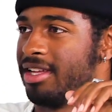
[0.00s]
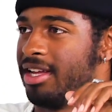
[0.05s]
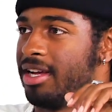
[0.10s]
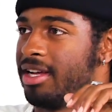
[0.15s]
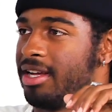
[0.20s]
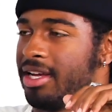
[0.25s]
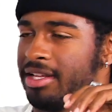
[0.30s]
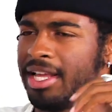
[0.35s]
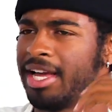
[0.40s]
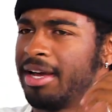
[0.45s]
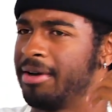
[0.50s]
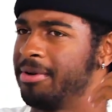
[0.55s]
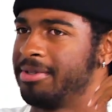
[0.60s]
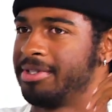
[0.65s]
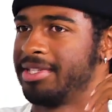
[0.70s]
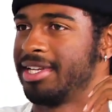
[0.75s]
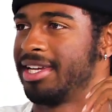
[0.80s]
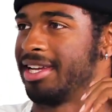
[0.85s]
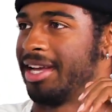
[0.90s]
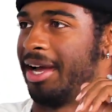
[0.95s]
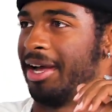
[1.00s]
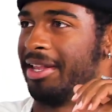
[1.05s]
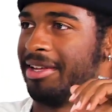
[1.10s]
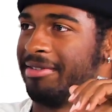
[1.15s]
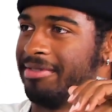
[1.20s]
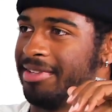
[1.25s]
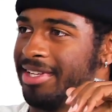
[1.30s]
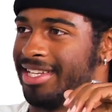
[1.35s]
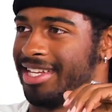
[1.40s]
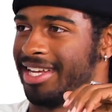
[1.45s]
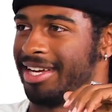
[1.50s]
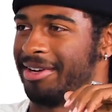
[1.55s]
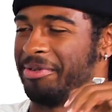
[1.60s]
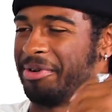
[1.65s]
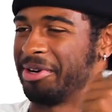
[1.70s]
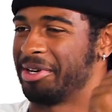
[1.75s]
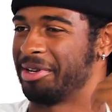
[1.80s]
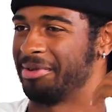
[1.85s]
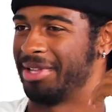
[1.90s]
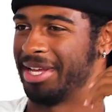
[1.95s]
Huh? Yeah, it was sick. Yeah. I loved it. Yeah, I
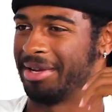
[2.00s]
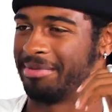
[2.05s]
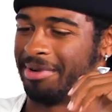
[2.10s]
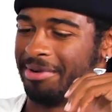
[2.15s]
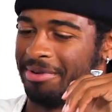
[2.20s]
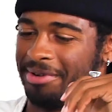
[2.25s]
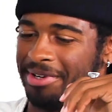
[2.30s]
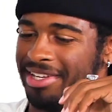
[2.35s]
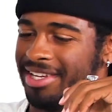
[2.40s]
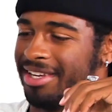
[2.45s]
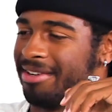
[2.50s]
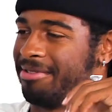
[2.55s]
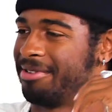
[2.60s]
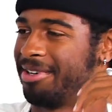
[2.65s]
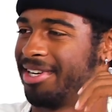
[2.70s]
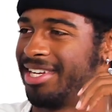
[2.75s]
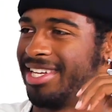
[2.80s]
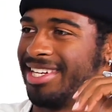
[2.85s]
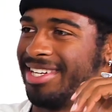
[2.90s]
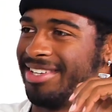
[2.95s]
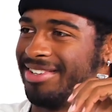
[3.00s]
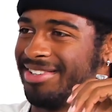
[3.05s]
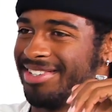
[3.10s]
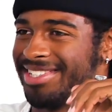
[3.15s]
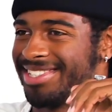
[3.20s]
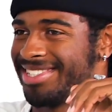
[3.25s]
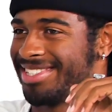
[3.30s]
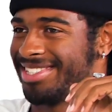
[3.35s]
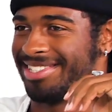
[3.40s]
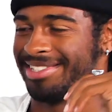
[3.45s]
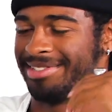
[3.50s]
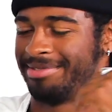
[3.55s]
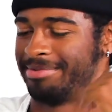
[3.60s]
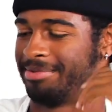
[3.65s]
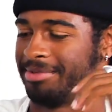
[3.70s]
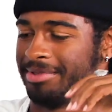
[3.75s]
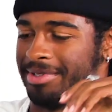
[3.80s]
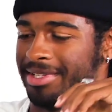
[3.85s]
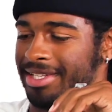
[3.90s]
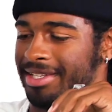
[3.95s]
worked at like my really good friend. And
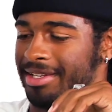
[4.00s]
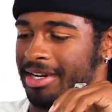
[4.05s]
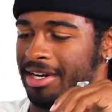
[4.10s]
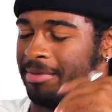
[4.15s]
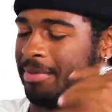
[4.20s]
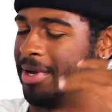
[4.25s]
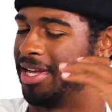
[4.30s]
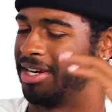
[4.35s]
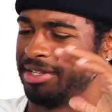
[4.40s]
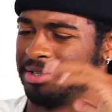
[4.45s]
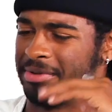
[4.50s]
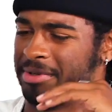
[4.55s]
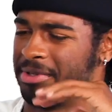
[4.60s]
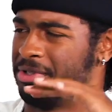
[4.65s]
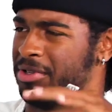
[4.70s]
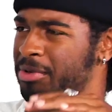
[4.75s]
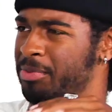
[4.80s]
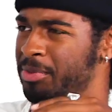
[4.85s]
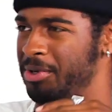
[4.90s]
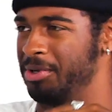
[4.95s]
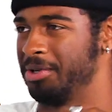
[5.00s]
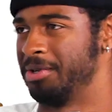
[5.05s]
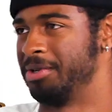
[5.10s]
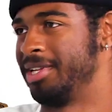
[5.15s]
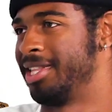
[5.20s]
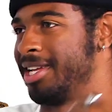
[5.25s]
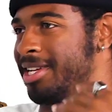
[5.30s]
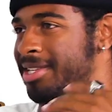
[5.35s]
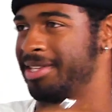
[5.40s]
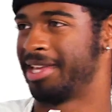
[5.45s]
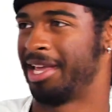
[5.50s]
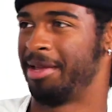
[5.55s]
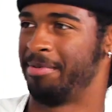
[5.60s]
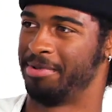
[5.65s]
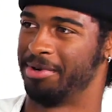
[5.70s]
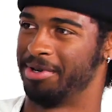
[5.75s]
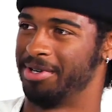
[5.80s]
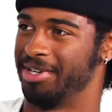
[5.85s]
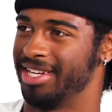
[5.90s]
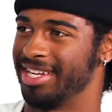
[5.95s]
our manager was super cool. He liked
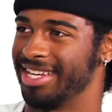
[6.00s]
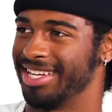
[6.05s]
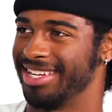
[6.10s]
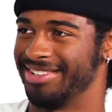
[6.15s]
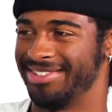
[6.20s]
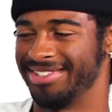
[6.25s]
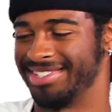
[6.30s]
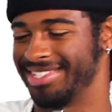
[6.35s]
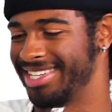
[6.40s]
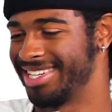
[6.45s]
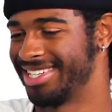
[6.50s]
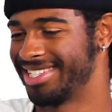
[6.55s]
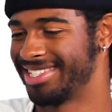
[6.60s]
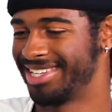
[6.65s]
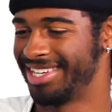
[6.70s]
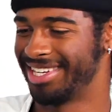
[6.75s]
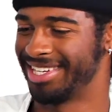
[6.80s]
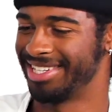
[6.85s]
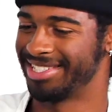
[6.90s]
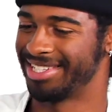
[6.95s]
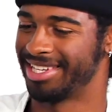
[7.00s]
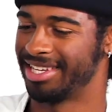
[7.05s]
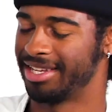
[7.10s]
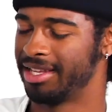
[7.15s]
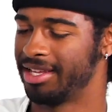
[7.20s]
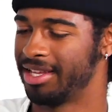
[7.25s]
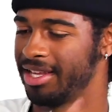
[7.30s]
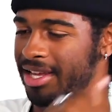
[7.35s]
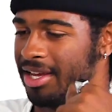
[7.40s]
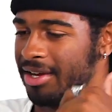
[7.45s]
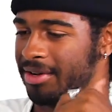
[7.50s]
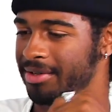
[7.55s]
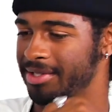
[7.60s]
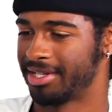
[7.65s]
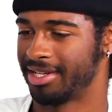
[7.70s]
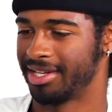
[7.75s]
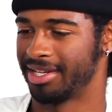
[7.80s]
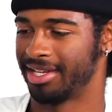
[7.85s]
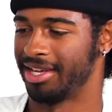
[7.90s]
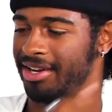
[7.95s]
skateboarding. It was sick. He's like, I was
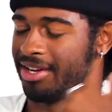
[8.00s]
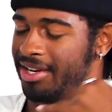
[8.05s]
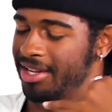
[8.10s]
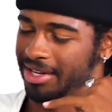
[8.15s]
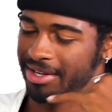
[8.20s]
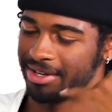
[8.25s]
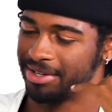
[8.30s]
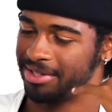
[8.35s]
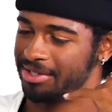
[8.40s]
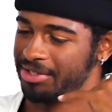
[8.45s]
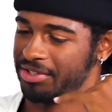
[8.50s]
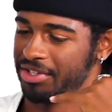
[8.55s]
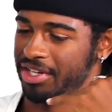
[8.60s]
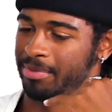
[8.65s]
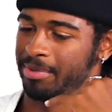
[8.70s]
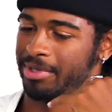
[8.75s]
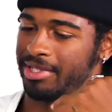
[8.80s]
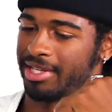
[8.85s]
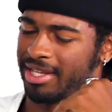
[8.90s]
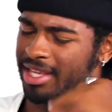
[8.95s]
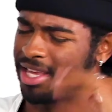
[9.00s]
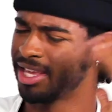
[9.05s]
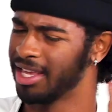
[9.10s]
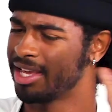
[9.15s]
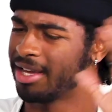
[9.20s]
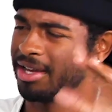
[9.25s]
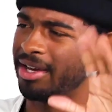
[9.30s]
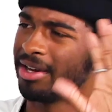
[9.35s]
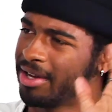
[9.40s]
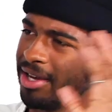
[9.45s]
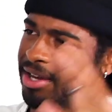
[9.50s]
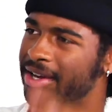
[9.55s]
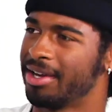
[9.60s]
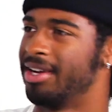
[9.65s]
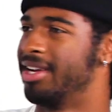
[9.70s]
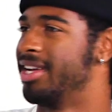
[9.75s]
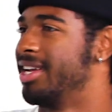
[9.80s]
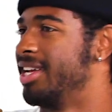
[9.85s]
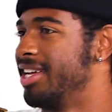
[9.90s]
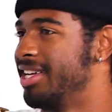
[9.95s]
like, I need to go on this trip. He's like, go.
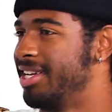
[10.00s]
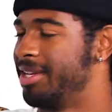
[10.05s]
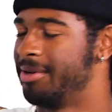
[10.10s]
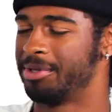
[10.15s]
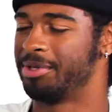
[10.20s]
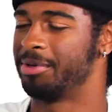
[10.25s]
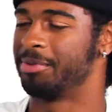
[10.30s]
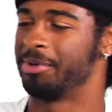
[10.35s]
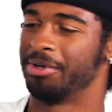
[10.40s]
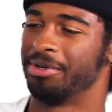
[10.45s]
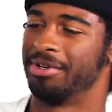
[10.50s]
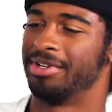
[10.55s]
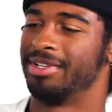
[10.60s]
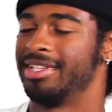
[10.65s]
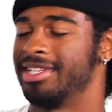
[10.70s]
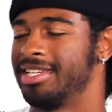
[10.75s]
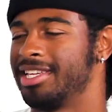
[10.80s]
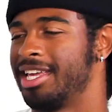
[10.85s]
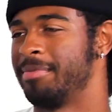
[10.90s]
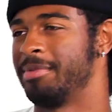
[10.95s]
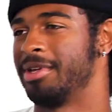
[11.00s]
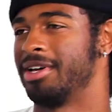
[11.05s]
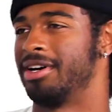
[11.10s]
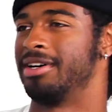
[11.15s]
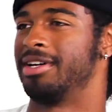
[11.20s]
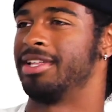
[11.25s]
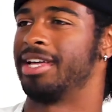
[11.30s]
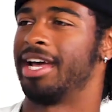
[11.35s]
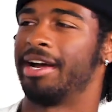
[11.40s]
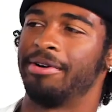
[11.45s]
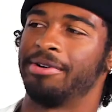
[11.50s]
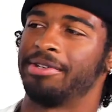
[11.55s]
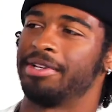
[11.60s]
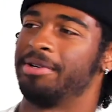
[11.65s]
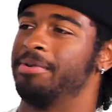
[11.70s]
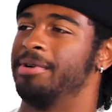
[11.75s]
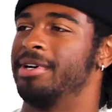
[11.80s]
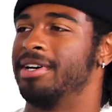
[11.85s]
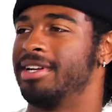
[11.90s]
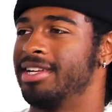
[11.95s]
He was super cool. He gave me all the hours I
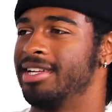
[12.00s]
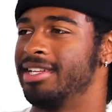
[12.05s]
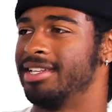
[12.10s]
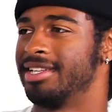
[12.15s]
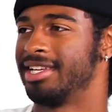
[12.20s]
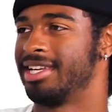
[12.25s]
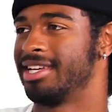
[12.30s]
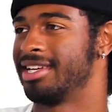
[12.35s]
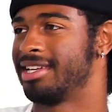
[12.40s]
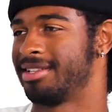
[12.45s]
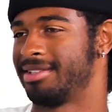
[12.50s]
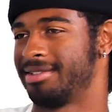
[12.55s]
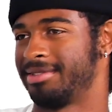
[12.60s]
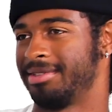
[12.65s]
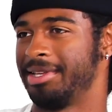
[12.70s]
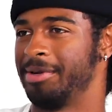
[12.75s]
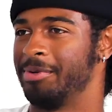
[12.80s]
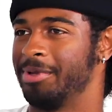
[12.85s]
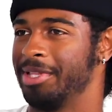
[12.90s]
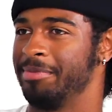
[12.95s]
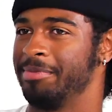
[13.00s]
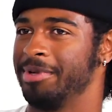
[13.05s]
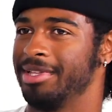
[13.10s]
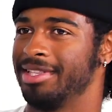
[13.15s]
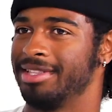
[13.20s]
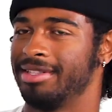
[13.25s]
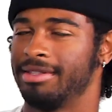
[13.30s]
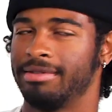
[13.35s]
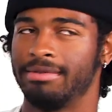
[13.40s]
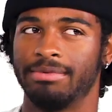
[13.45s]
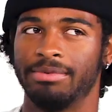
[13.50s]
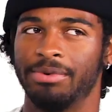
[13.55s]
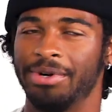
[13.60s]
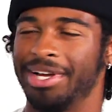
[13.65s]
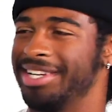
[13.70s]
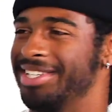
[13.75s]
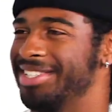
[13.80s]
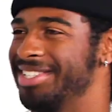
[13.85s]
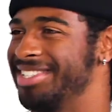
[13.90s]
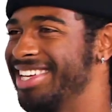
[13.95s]
wanted. Like, he would let me. Wait,
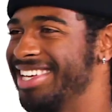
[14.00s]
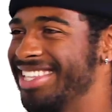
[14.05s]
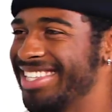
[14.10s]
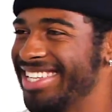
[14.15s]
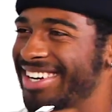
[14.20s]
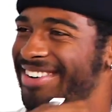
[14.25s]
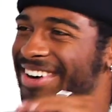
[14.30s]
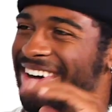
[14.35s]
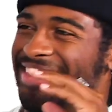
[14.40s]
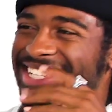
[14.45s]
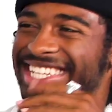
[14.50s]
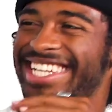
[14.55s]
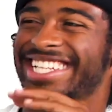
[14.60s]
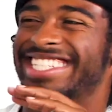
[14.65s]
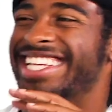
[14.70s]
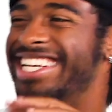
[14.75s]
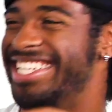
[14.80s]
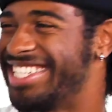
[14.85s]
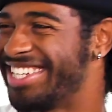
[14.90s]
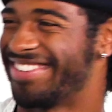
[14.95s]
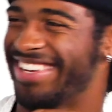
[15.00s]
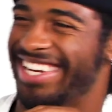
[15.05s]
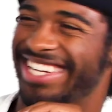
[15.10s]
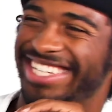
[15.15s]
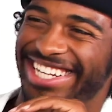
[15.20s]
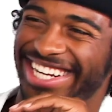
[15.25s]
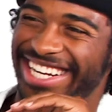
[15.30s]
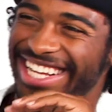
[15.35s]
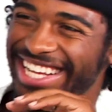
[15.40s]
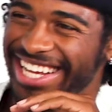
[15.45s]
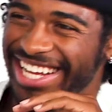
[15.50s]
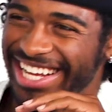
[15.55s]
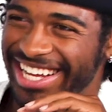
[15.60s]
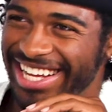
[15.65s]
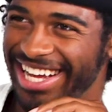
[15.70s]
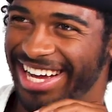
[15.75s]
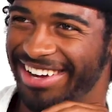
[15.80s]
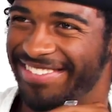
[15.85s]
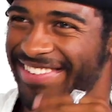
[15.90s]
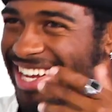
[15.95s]
I shouldn't take. I was gonna say something.
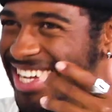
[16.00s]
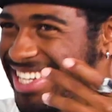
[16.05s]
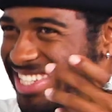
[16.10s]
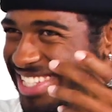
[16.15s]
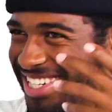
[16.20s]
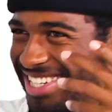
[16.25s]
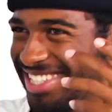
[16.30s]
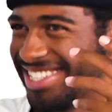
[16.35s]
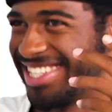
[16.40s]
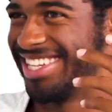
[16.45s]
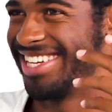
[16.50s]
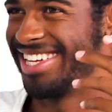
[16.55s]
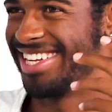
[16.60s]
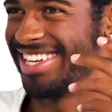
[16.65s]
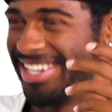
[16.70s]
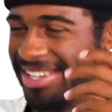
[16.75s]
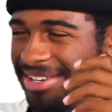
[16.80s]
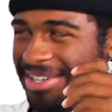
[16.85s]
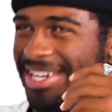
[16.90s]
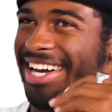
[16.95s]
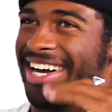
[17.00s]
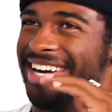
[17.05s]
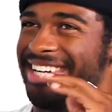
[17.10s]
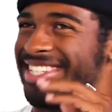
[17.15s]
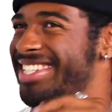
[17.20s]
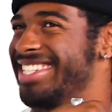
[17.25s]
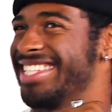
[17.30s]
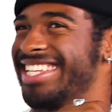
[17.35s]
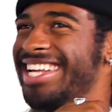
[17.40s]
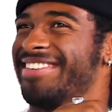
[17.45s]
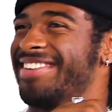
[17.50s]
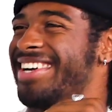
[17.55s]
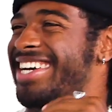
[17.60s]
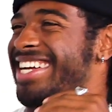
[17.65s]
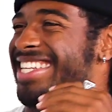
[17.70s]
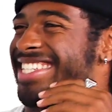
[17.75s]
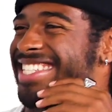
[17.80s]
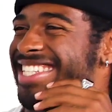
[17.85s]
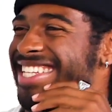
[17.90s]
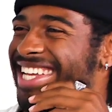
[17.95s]
I mean, I guess I guess. No, I
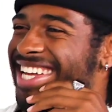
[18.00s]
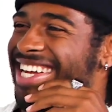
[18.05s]
just.